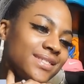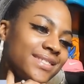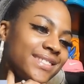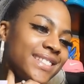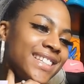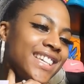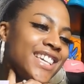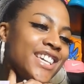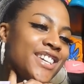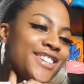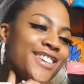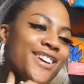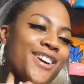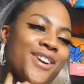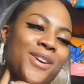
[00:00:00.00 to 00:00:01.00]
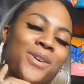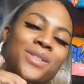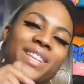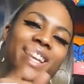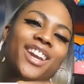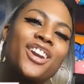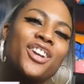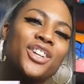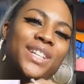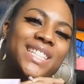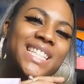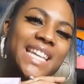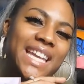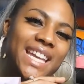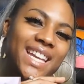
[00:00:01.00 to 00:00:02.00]
but you're still in the yo, look at her
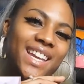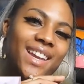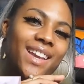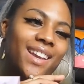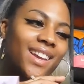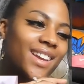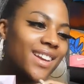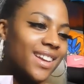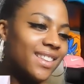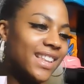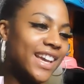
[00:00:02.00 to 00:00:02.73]
critiquing.